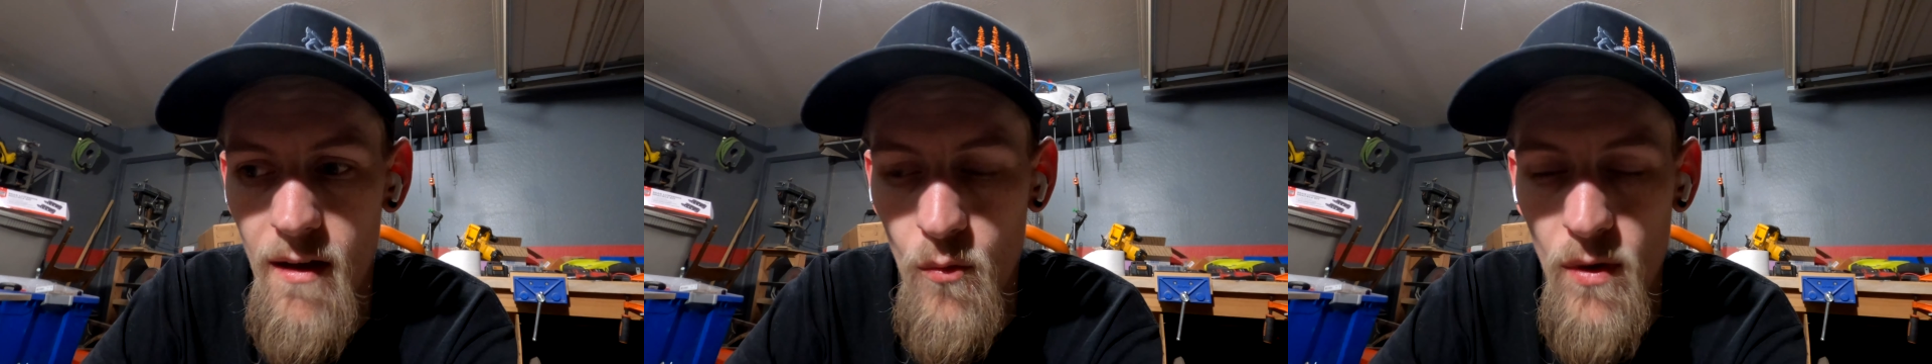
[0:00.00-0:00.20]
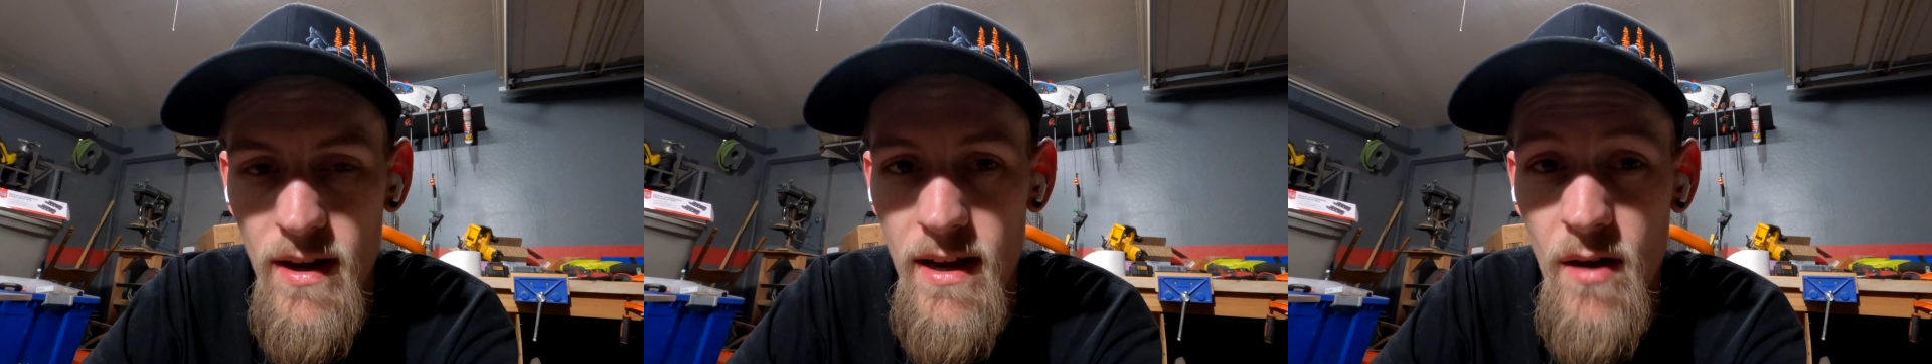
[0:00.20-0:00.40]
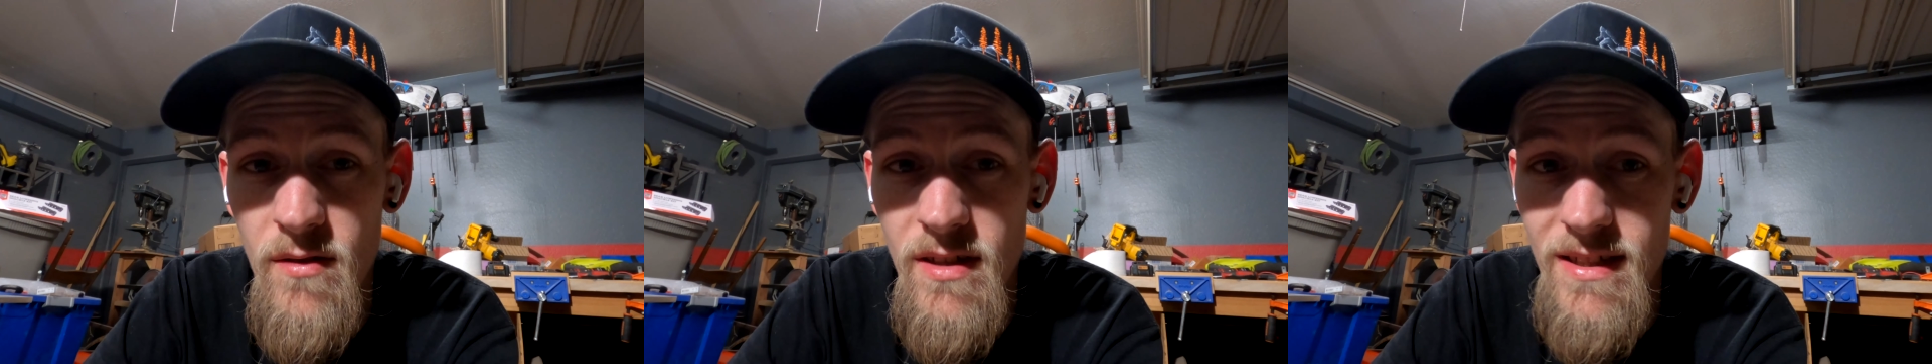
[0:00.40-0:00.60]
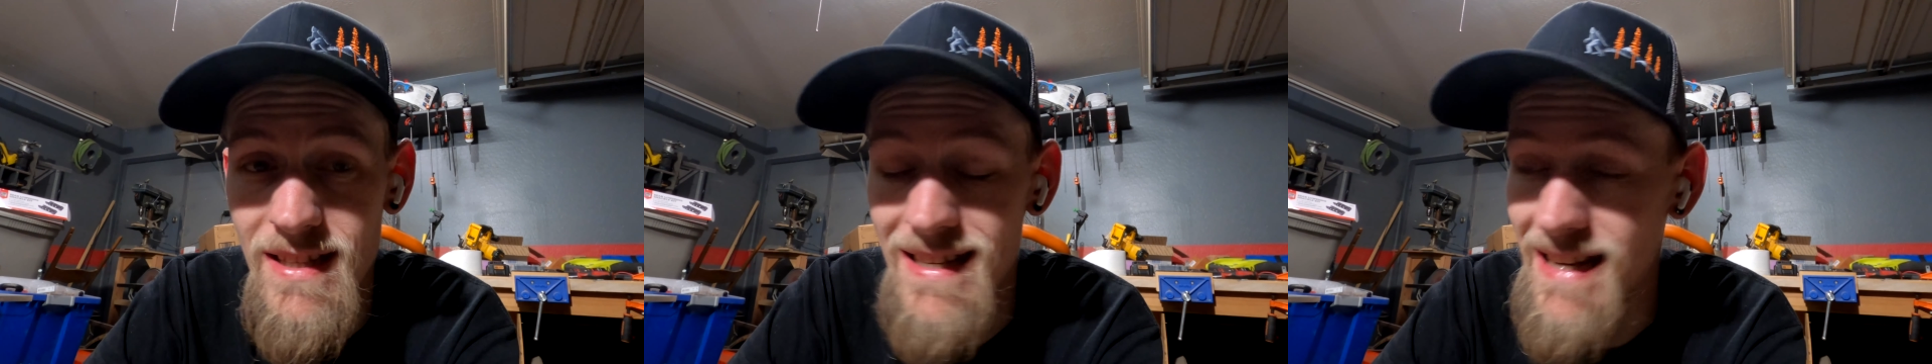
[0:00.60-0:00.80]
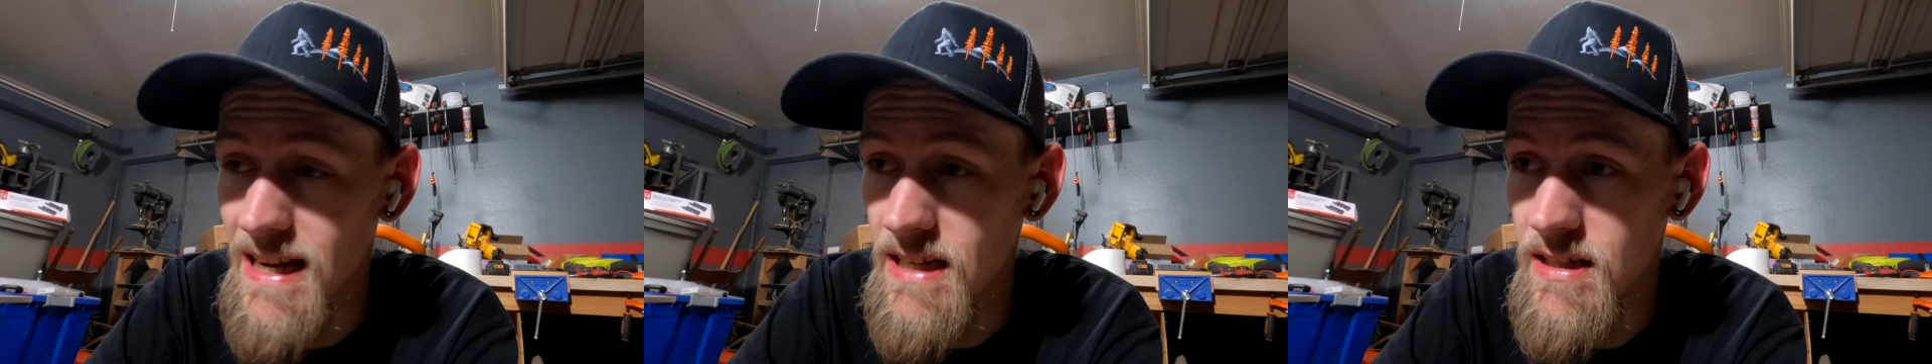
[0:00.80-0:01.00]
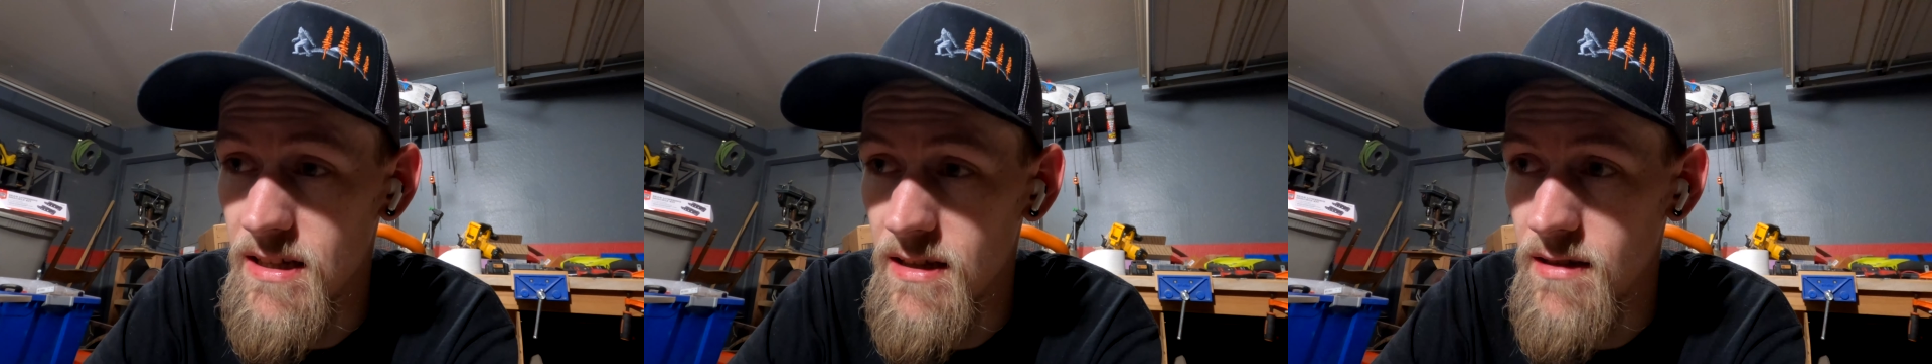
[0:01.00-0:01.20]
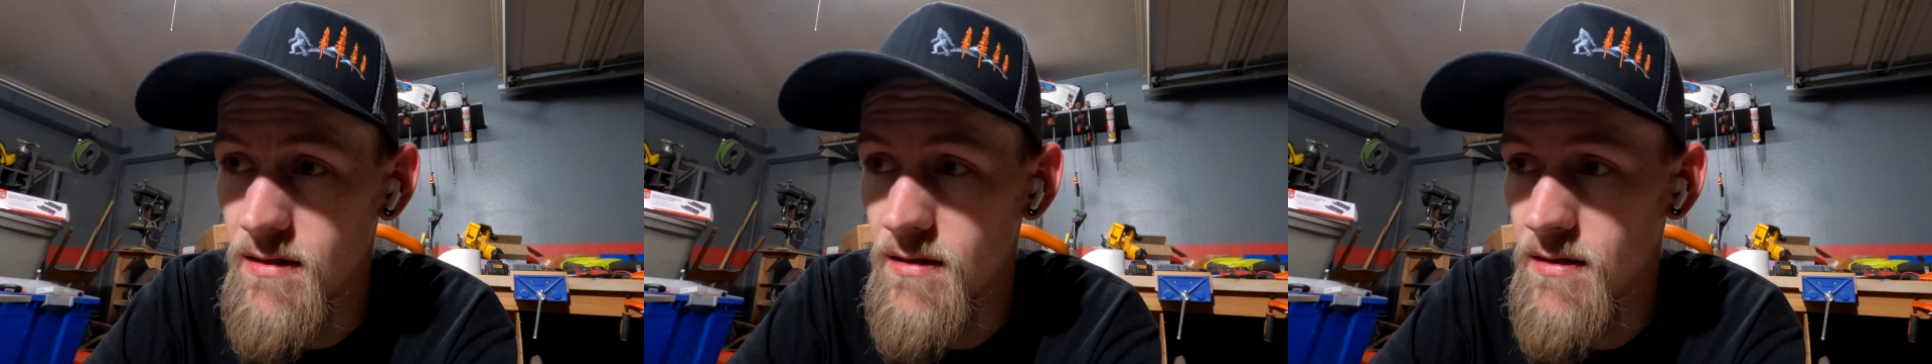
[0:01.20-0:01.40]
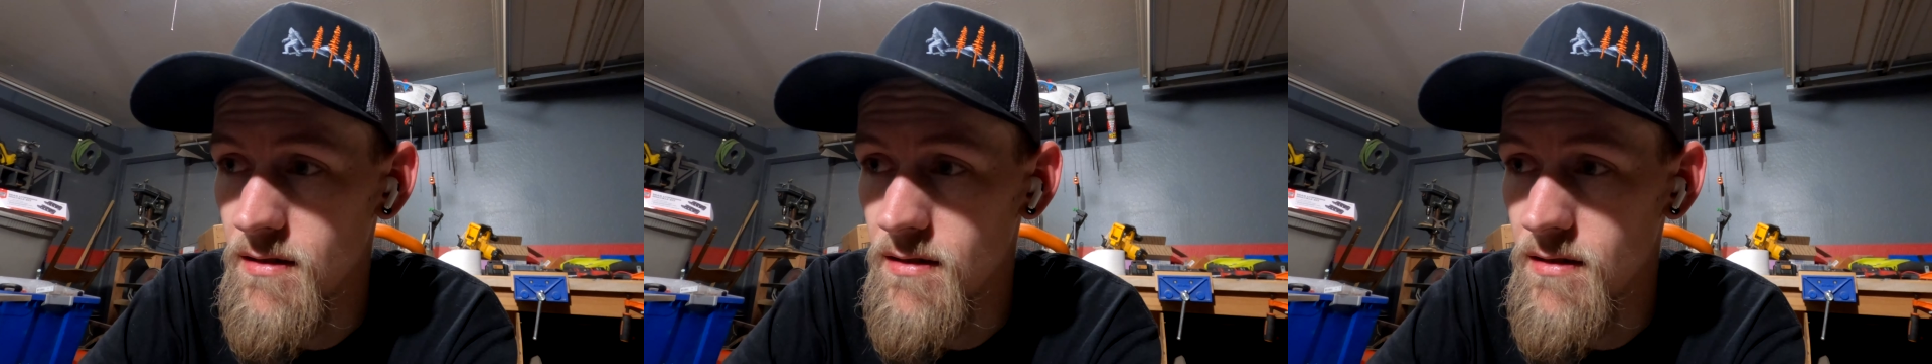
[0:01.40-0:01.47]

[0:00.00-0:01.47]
Right now it's just at 19.